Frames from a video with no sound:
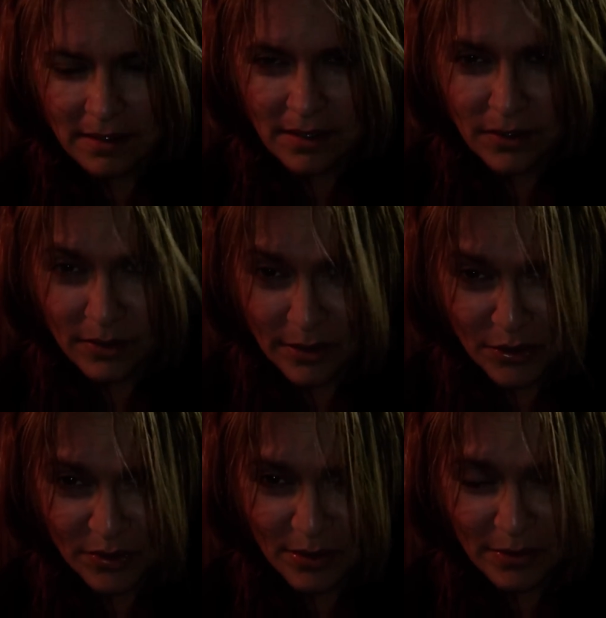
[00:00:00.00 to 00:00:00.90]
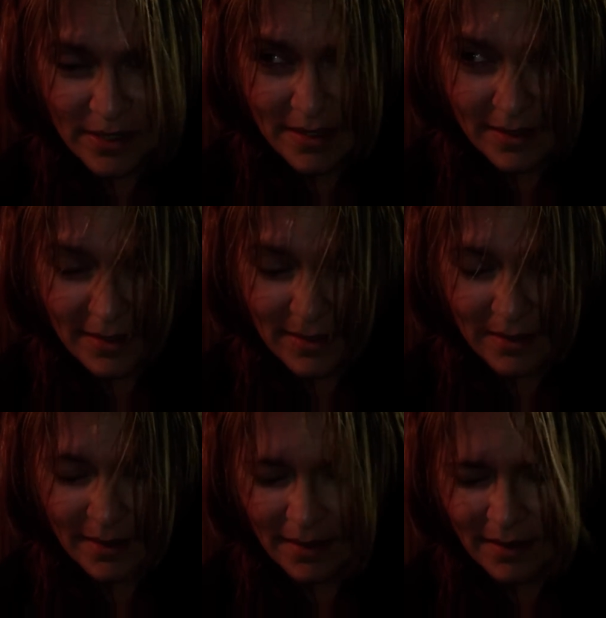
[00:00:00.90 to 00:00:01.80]
and then you're on your own at
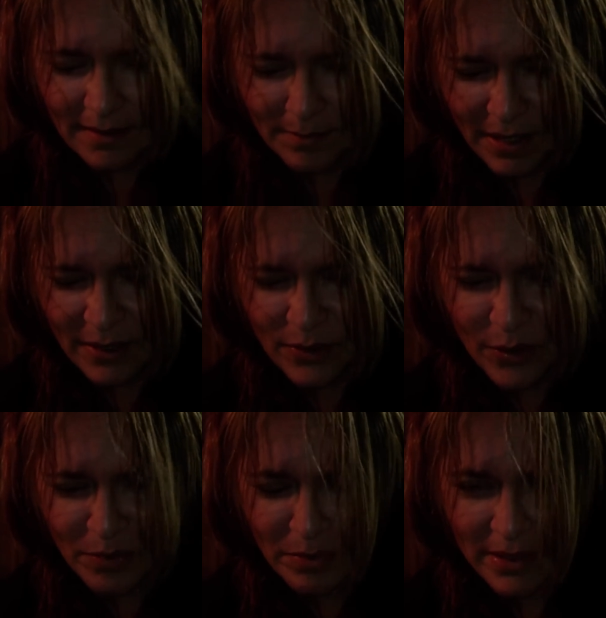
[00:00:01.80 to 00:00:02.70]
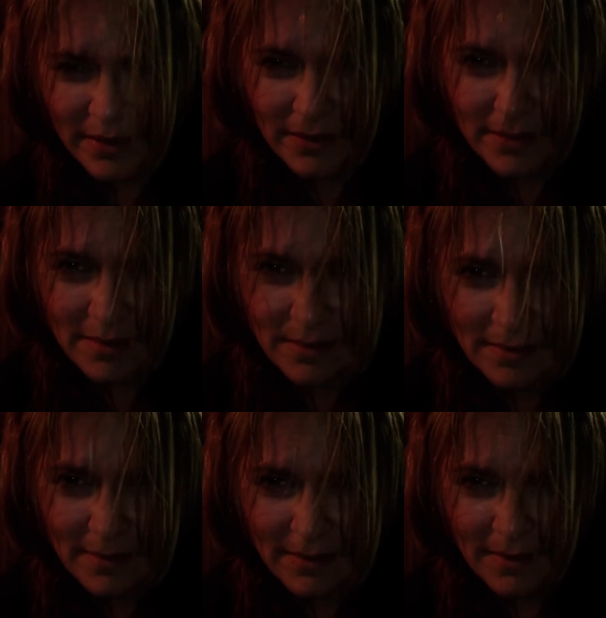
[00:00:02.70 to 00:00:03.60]
16, paying your own bills,
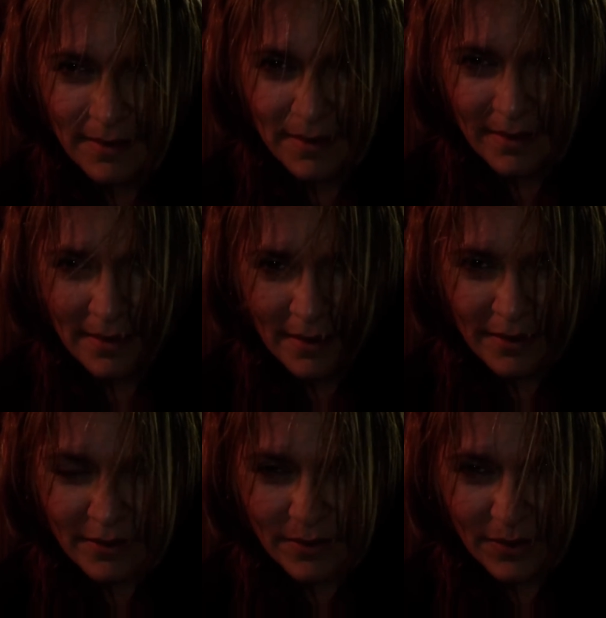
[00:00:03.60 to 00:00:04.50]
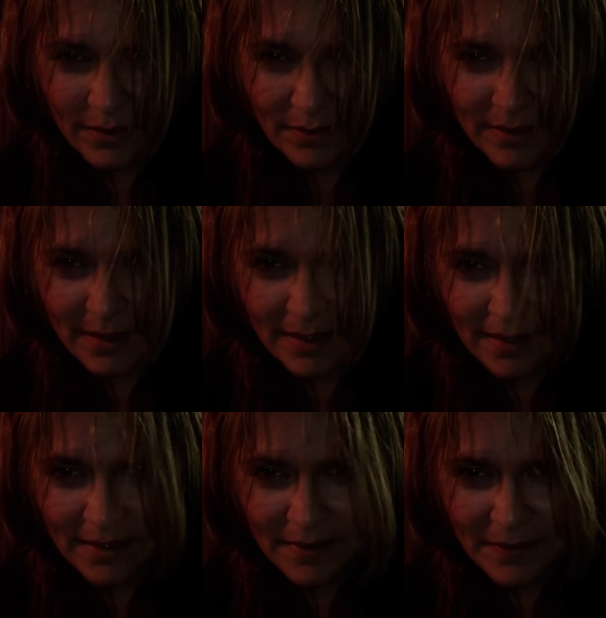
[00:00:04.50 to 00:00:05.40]
doing your own
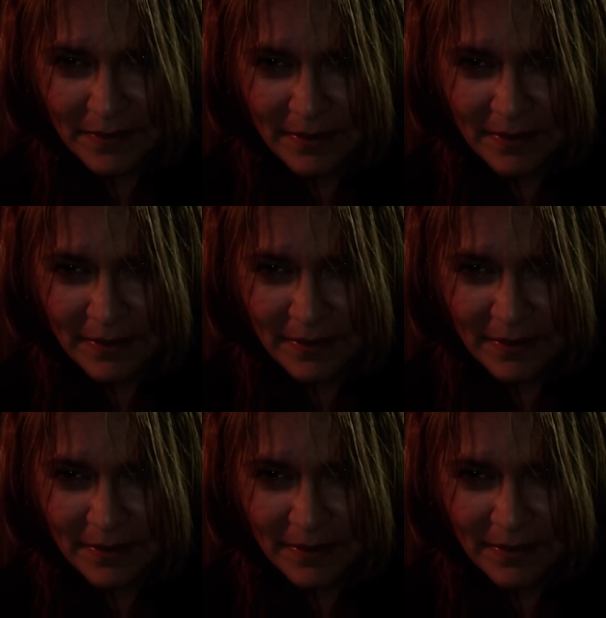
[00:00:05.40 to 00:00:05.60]
thing.